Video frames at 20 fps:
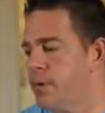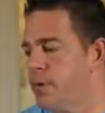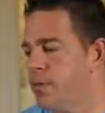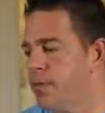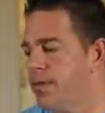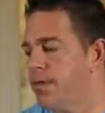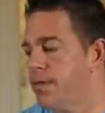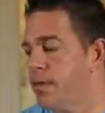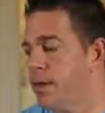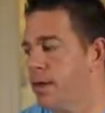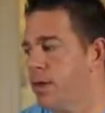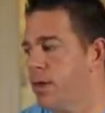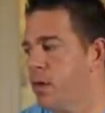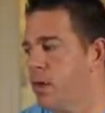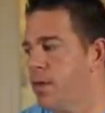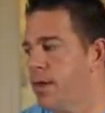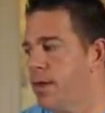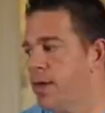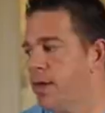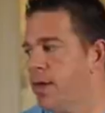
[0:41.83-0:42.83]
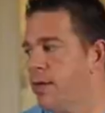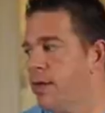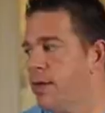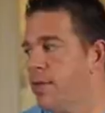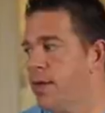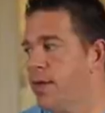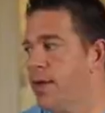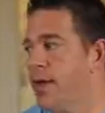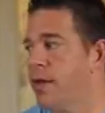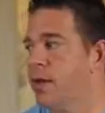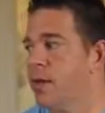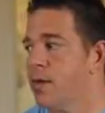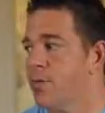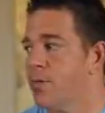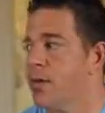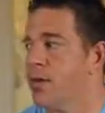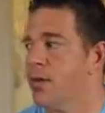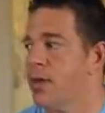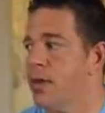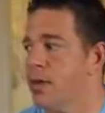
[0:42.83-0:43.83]
next thing you know, he had another guy come
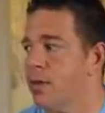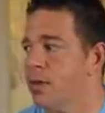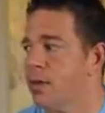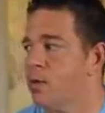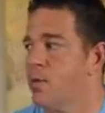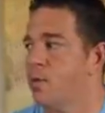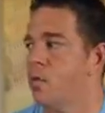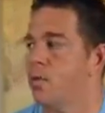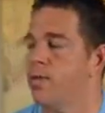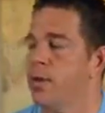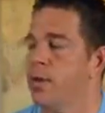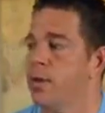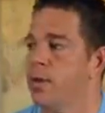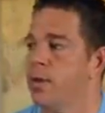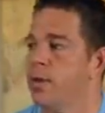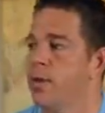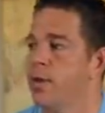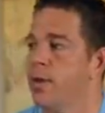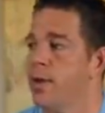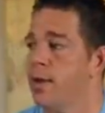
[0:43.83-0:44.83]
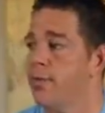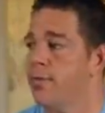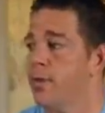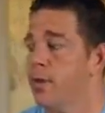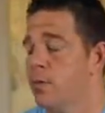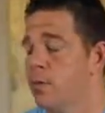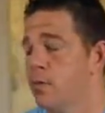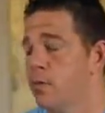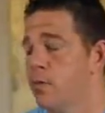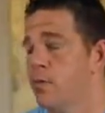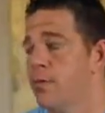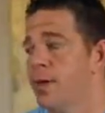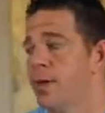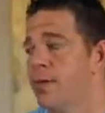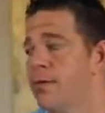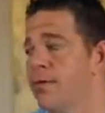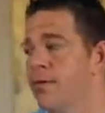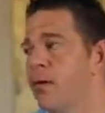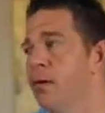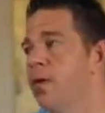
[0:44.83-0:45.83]
in to escort me, and I thought I was going
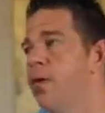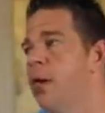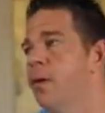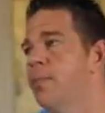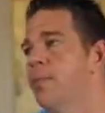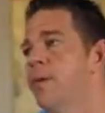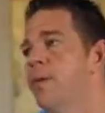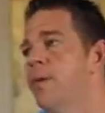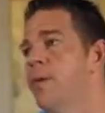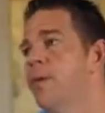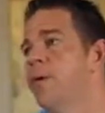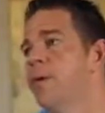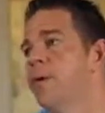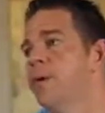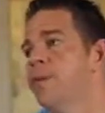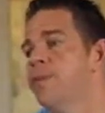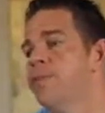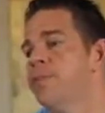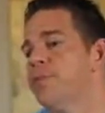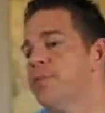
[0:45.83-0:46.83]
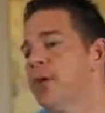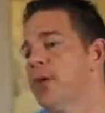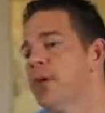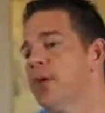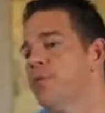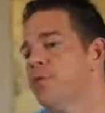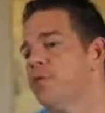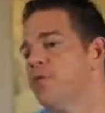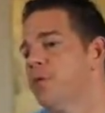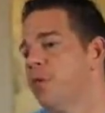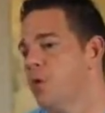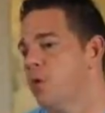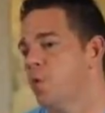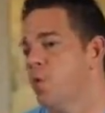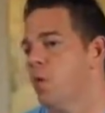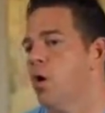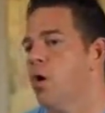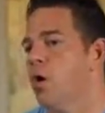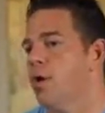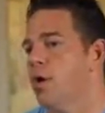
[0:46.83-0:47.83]
back to my company. And we started
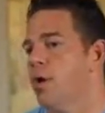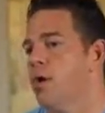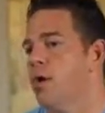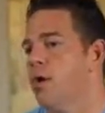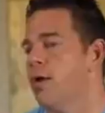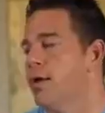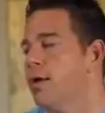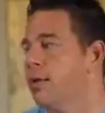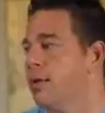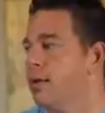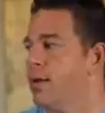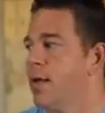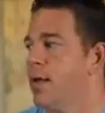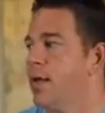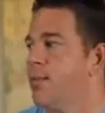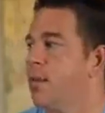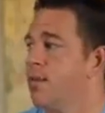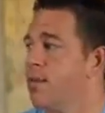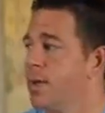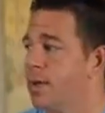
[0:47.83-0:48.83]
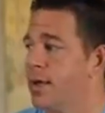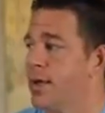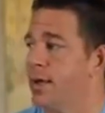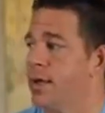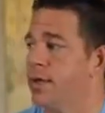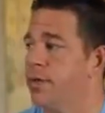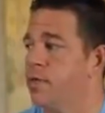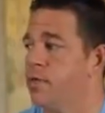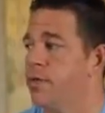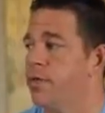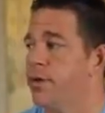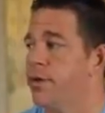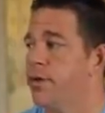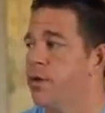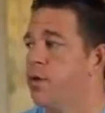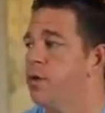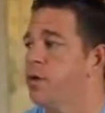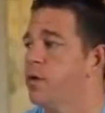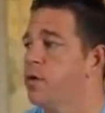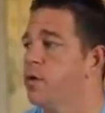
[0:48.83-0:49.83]
walking, and I said, "Hey, man, my guys are over
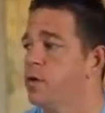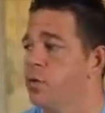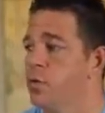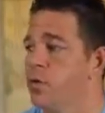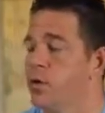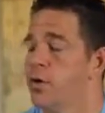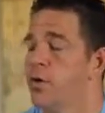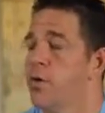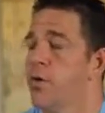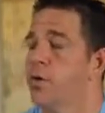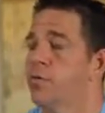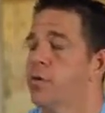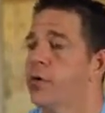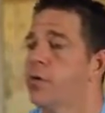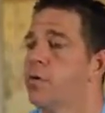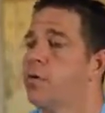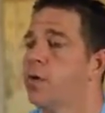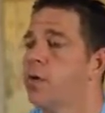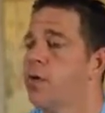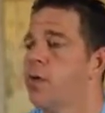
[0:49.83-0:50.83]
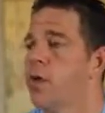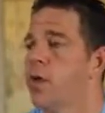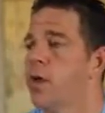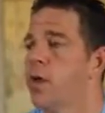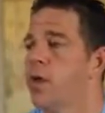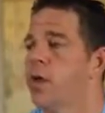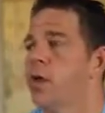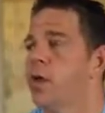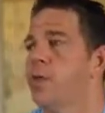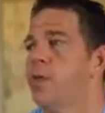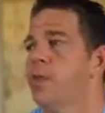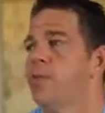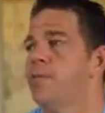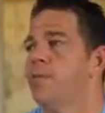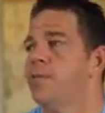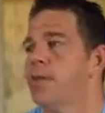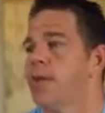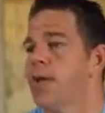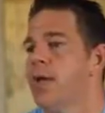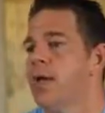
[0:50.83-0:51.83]
here." He goes, "We're going to go over here real quick."
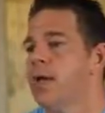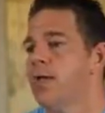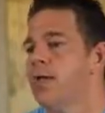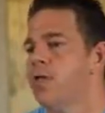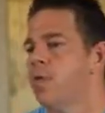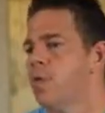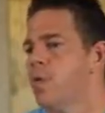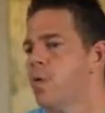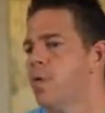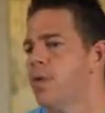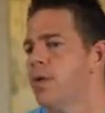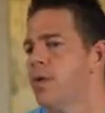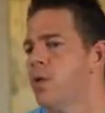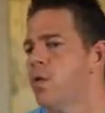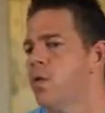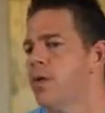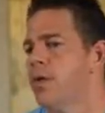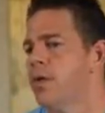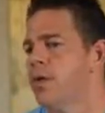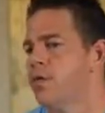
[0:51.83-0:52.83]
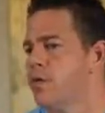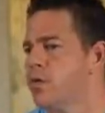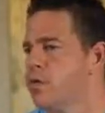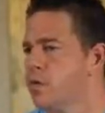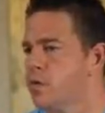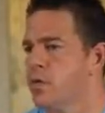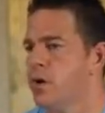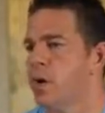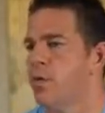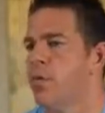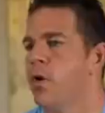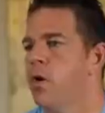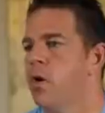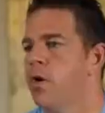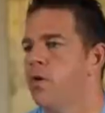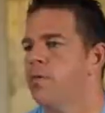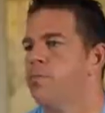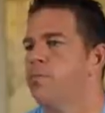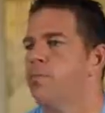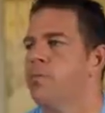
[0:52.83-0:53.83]
And I said, "Where are we going?" He said, "Just come
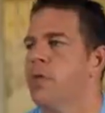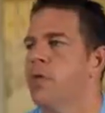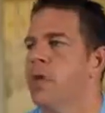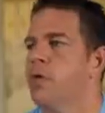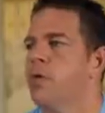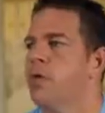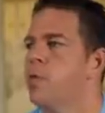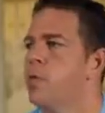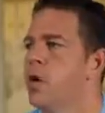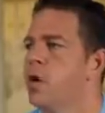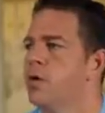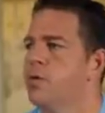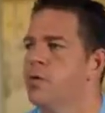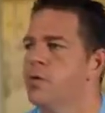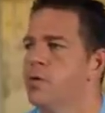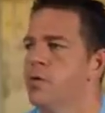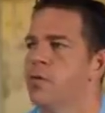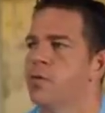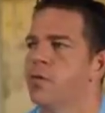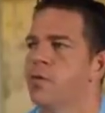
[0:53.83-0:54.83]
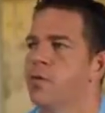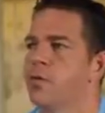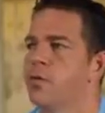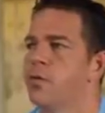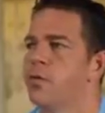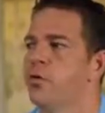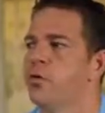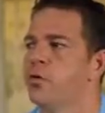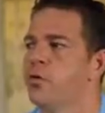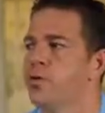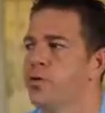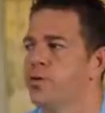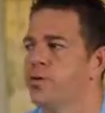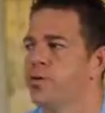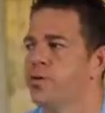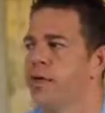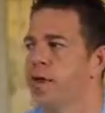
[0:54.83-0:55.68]
on." And we walked in this other room, and there was